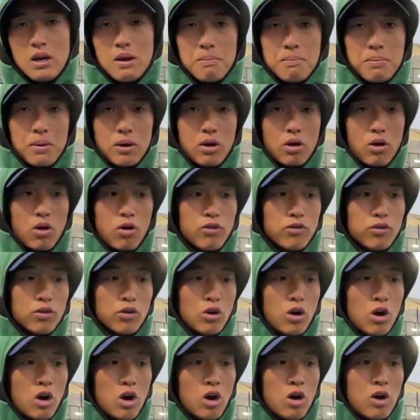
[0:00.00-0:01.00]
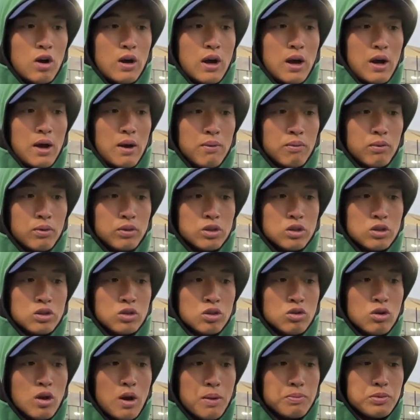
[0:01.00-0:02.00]
But overall, with this
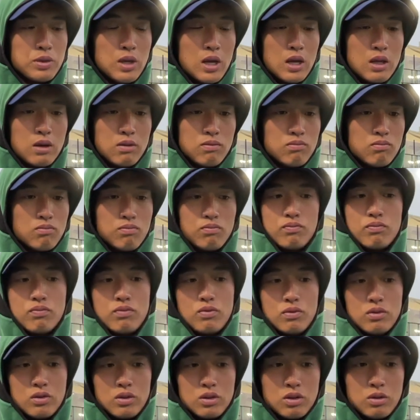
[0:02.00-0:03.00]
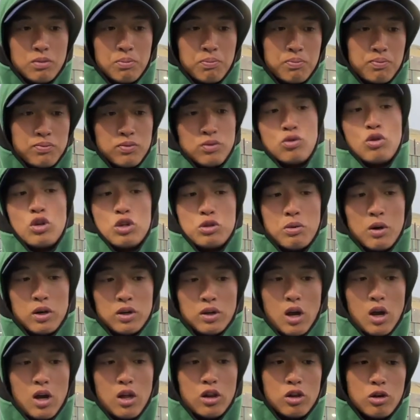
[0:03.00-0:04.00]
new update, the sweet spot
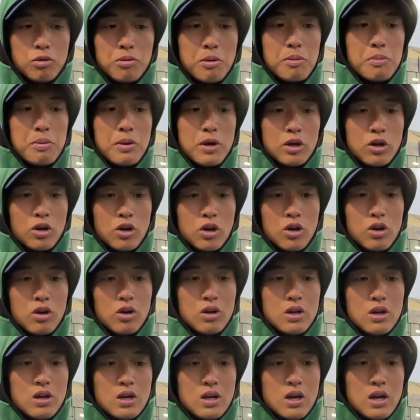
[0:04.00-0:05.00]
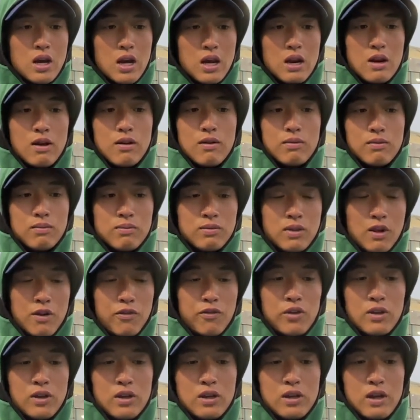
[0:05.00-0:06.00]
got a little bit bigger, and it
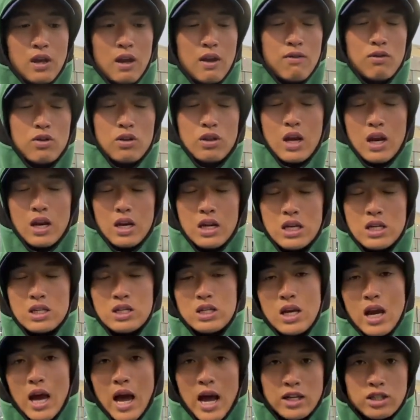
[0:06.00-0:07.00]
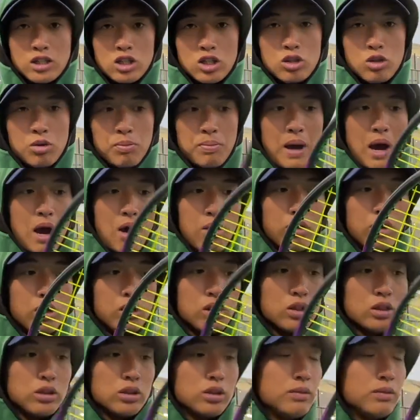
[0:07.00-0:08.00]
definitely gave you that easy access to power.